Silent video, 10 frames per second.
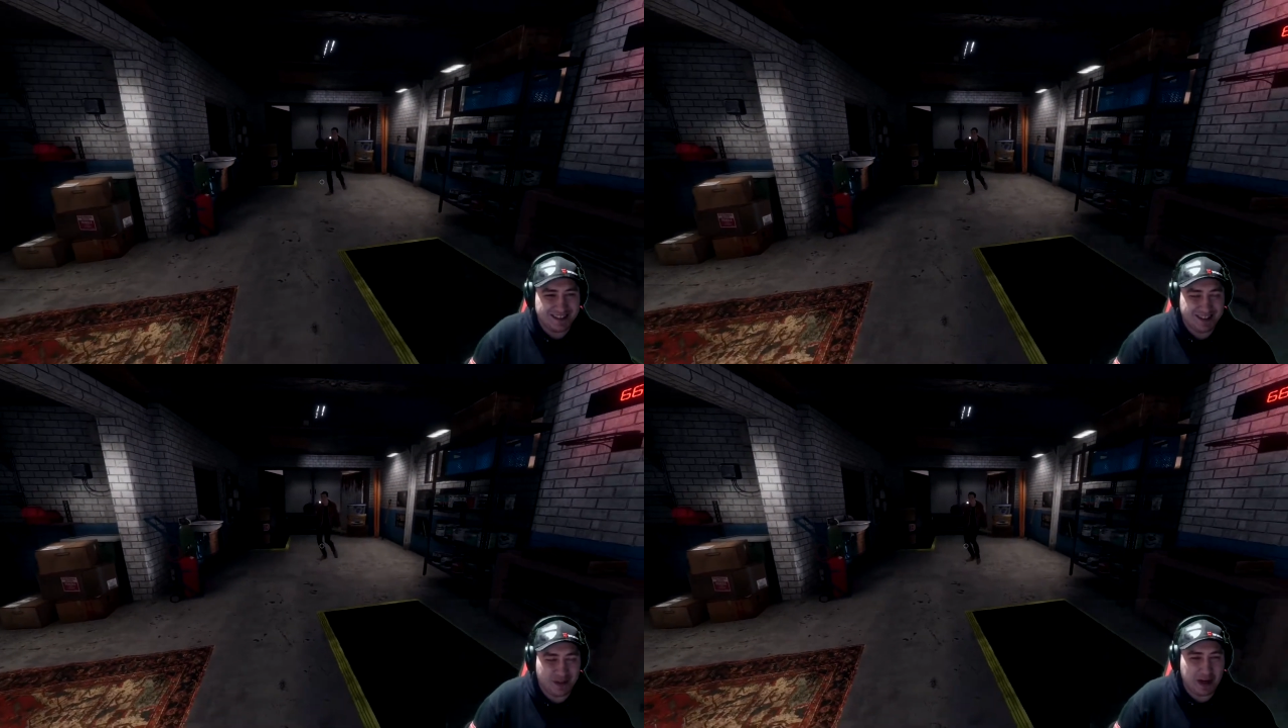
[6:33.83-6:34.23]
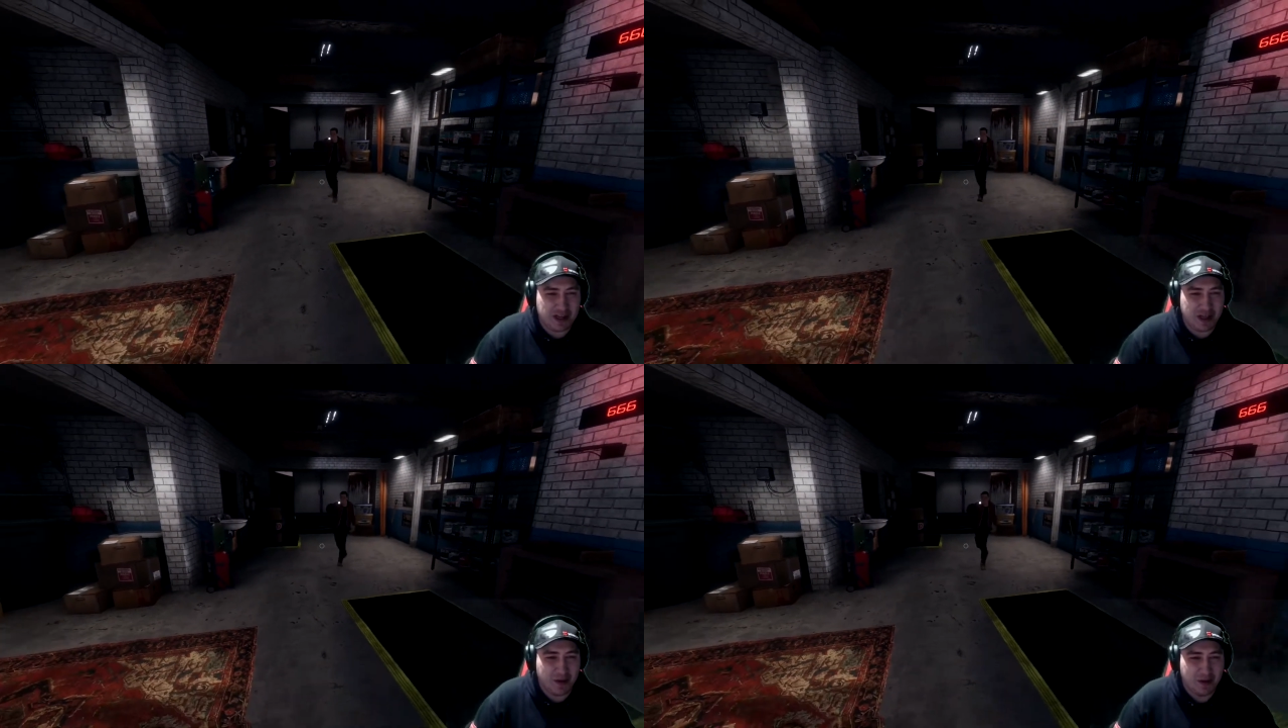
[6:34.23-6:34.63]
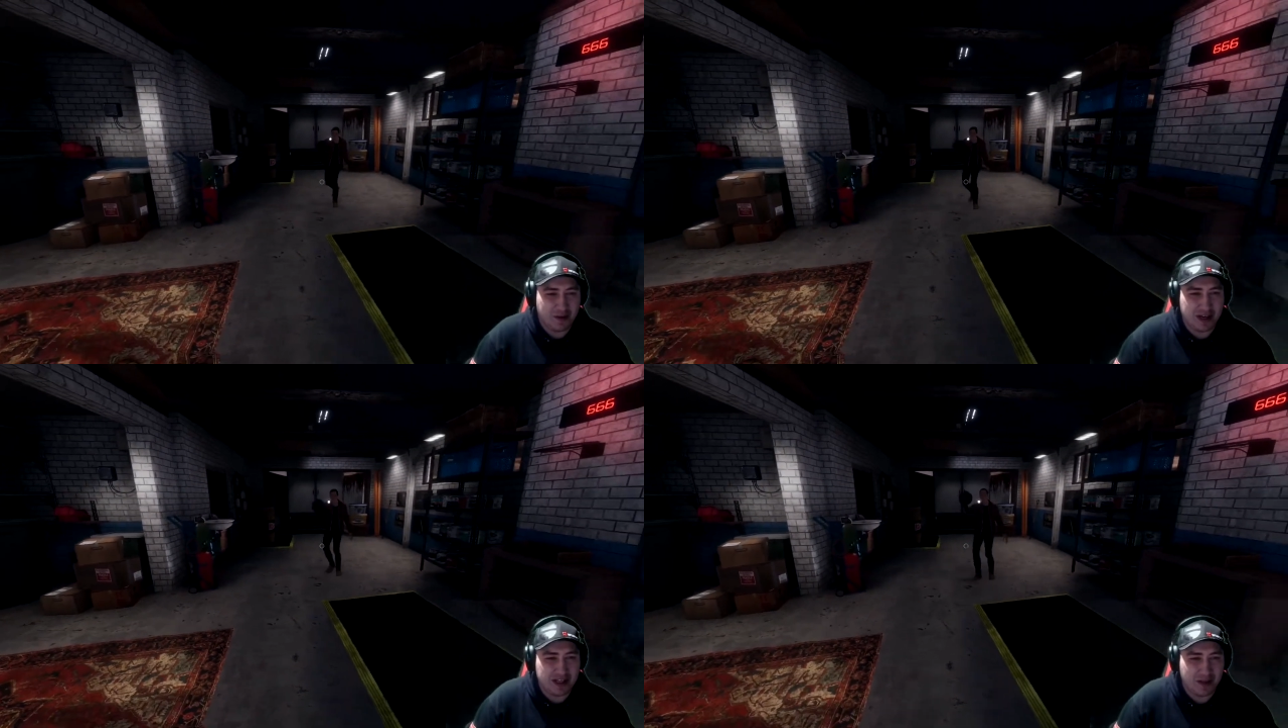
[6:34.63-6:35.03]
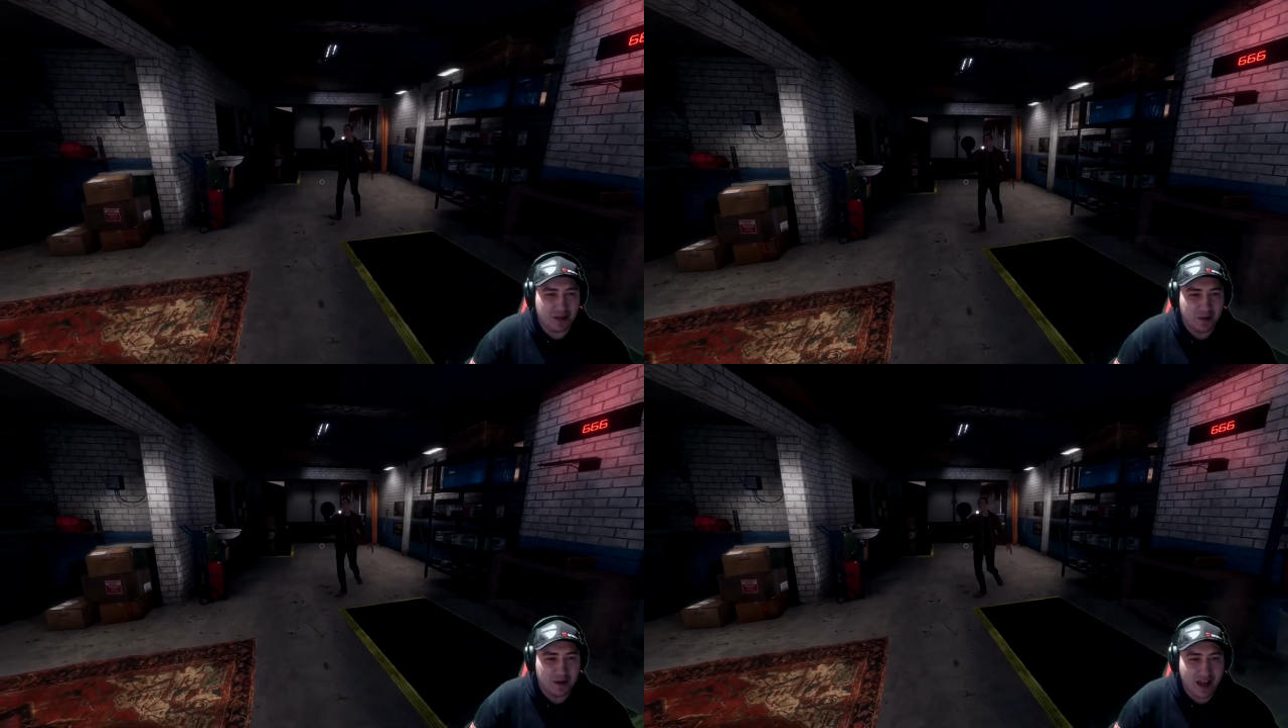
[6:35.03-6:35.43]
3-2.
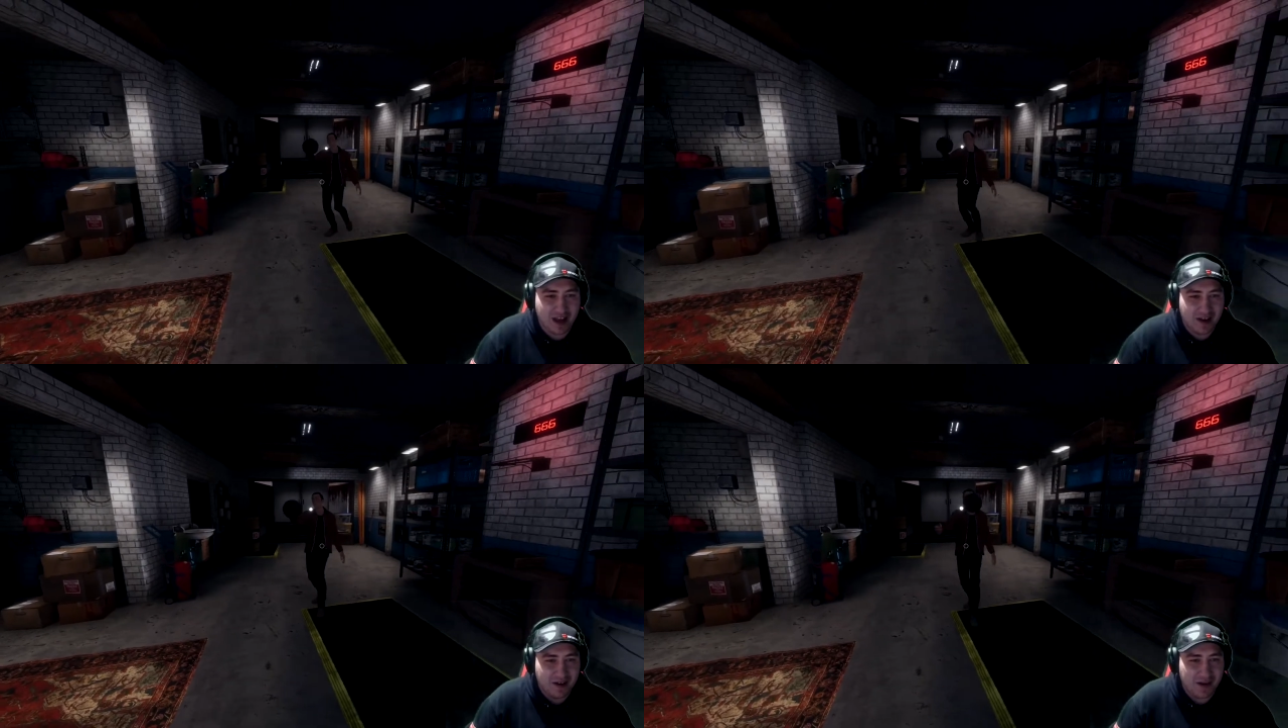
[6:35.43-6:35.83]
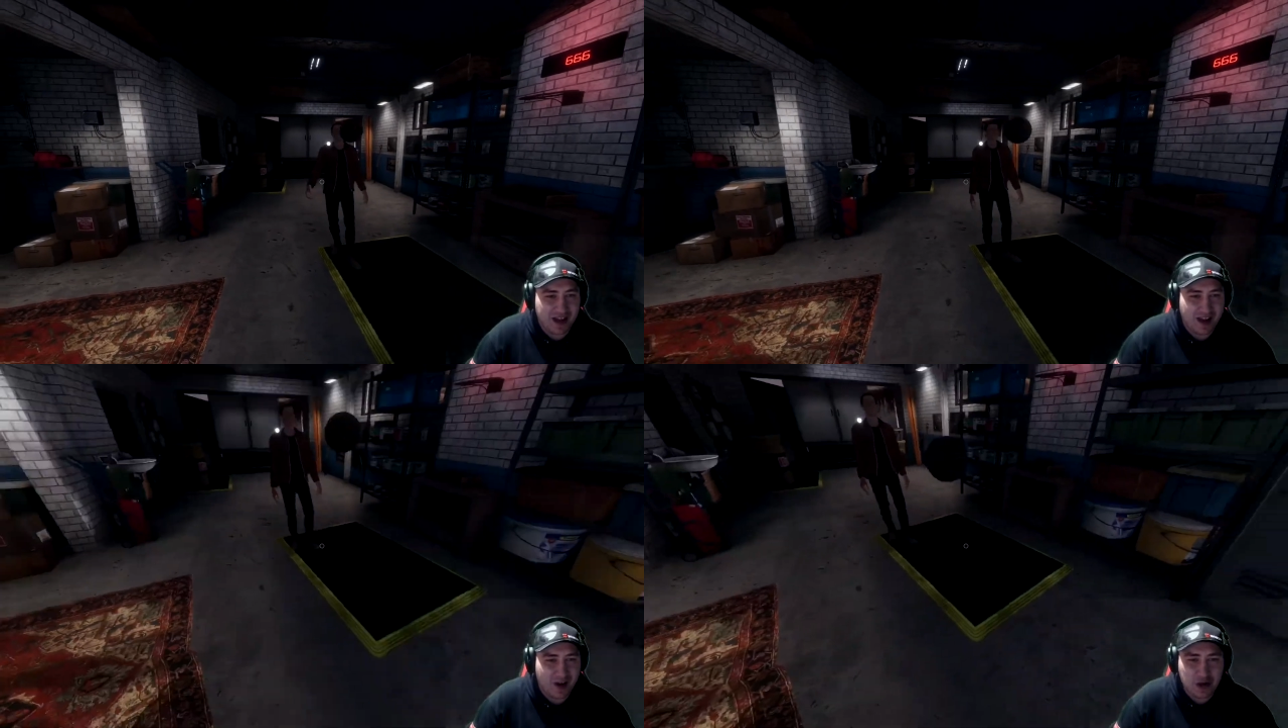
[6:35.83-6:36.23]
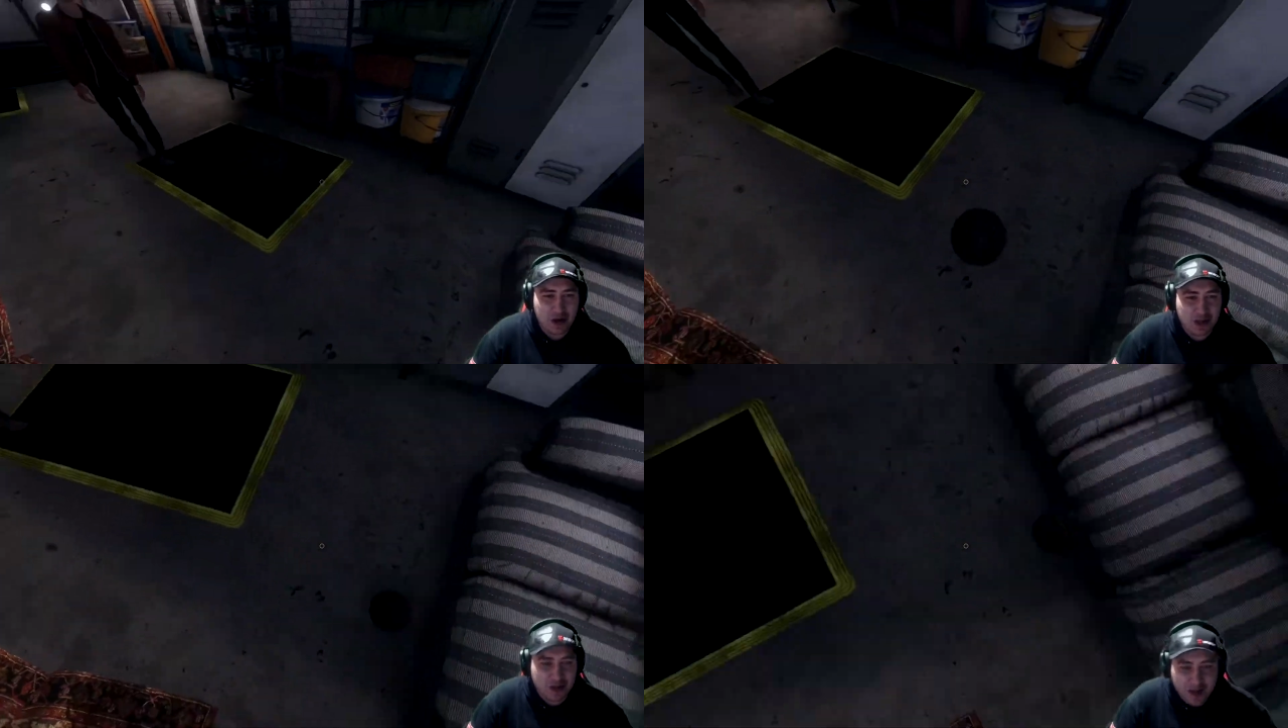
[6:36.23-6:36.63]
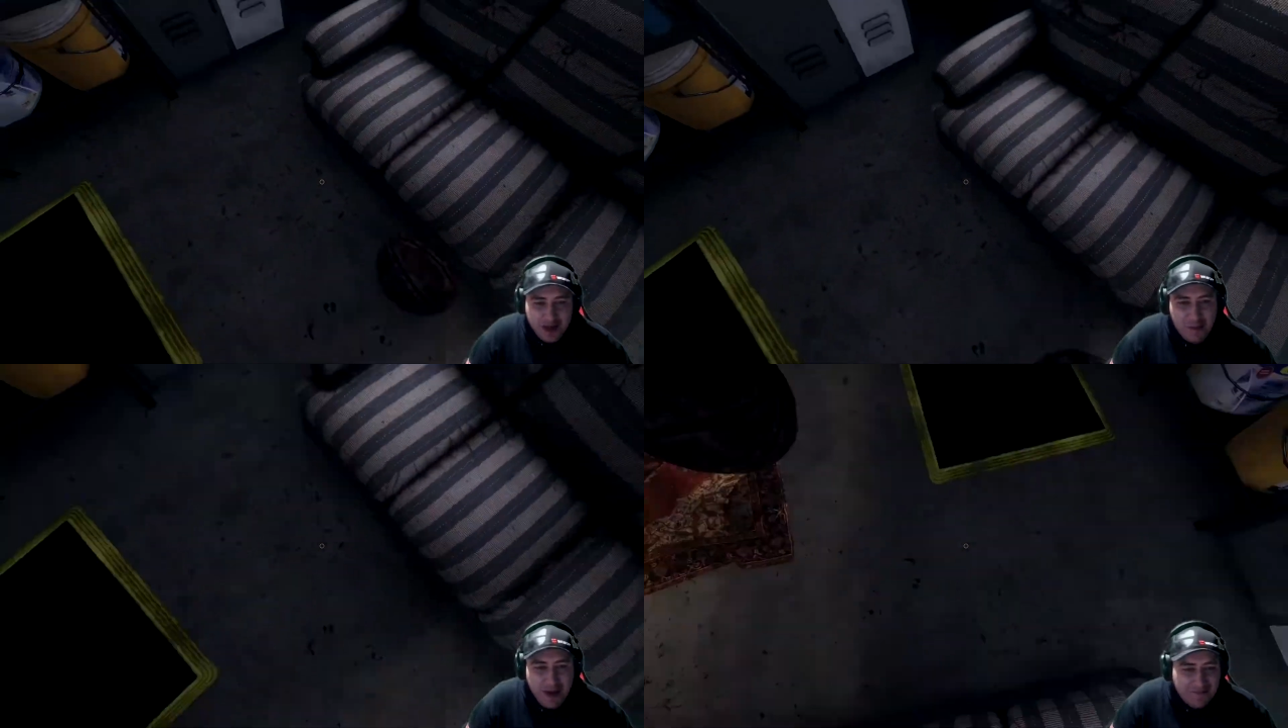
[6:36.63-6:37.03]
What do you got? What do you got? Oh, you're
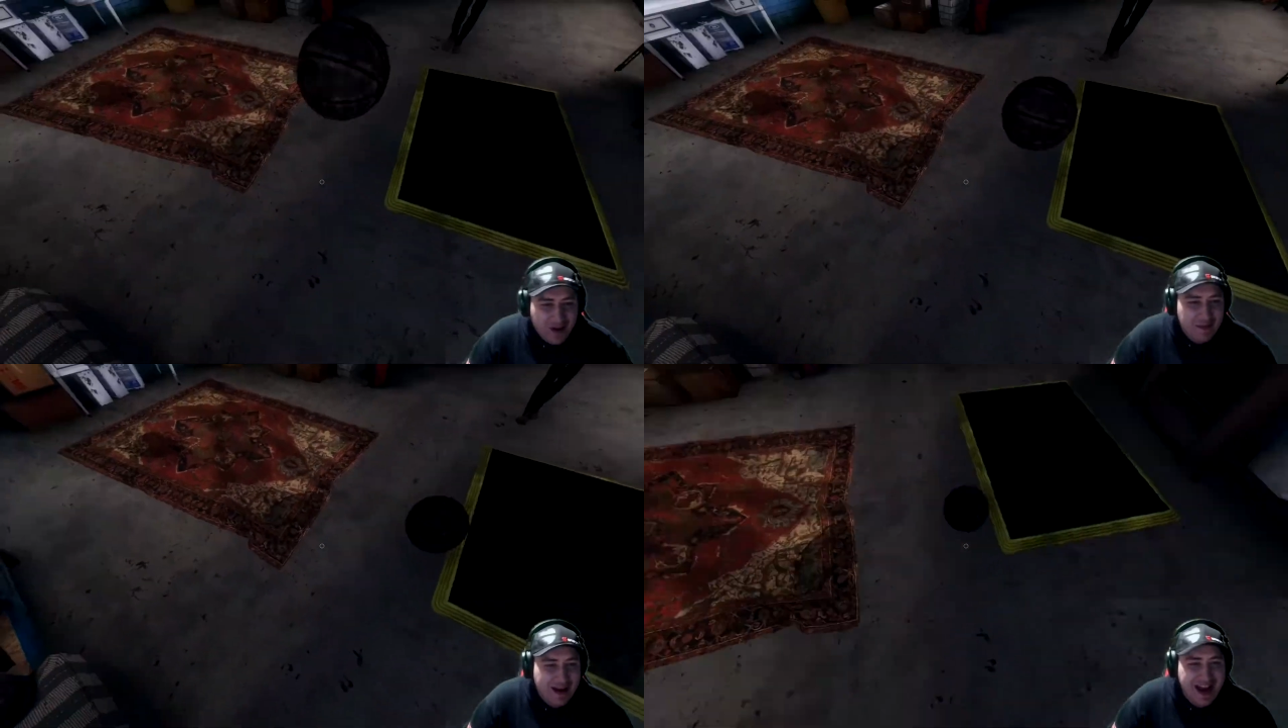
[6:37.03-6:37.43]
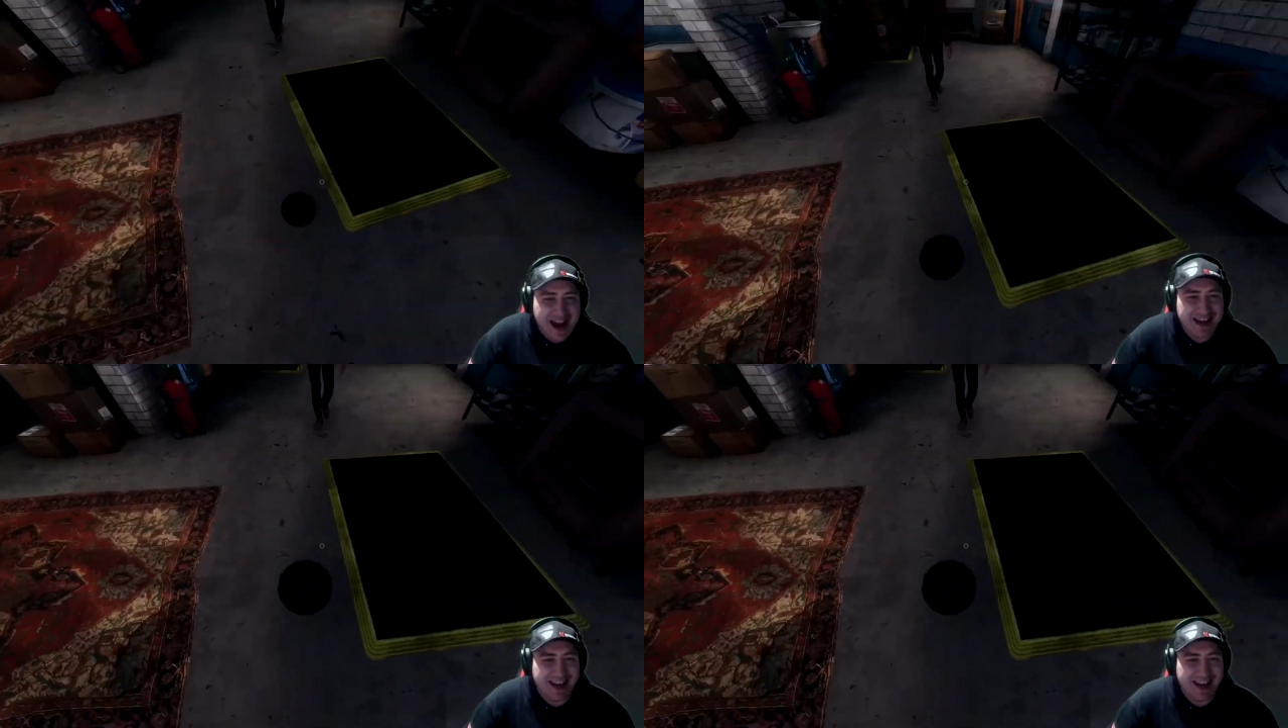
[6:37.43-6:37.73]
right in front of my net.